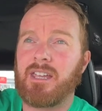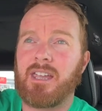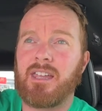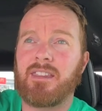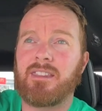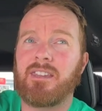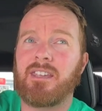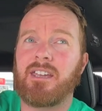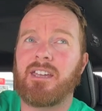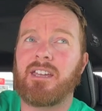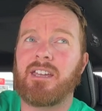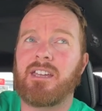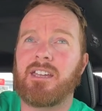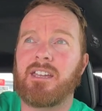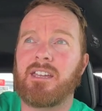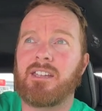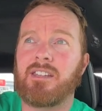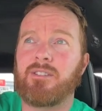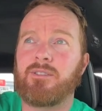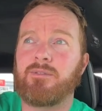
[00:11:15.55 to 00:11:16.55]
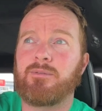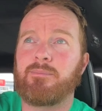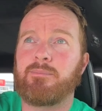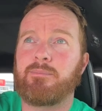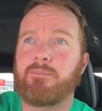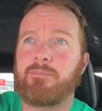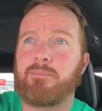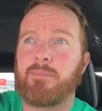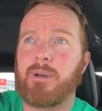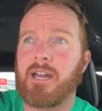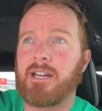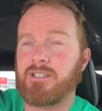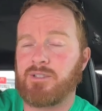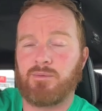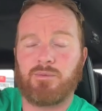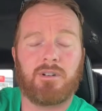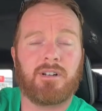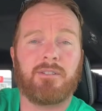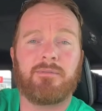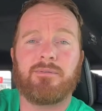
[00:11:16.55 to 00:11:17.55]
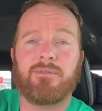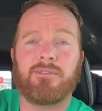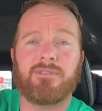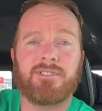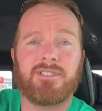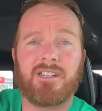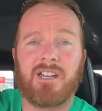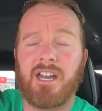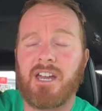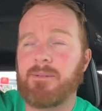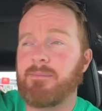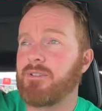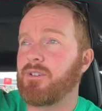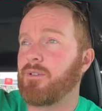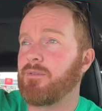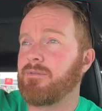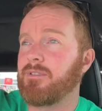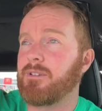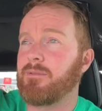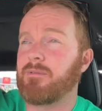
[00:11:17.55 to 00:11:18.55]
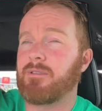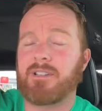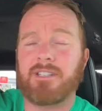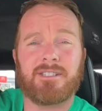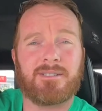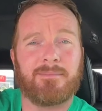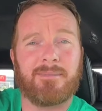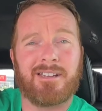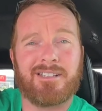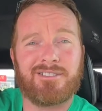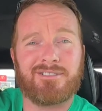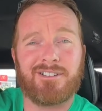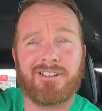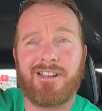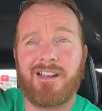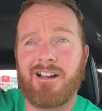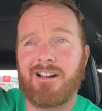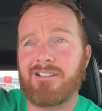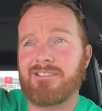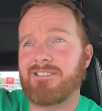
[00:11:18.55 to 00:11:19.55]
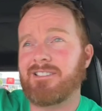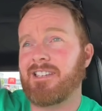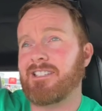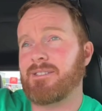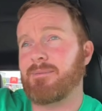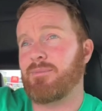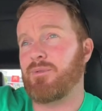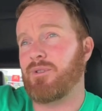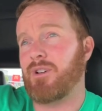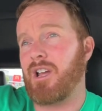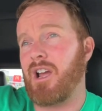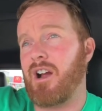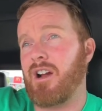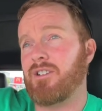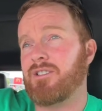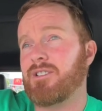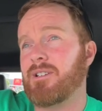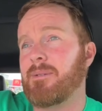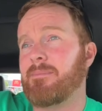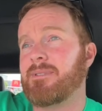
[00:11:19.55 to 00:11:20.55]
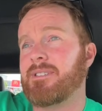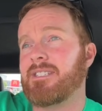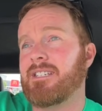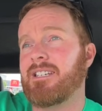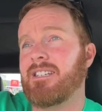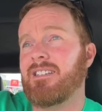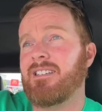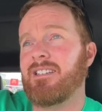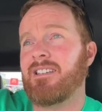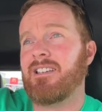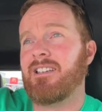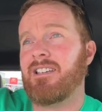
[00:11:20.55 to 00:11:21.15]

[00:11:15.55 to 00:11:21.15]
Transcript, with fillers: and then back to working full time, and hopefully we'll get some extra cars and get some more car jumps in.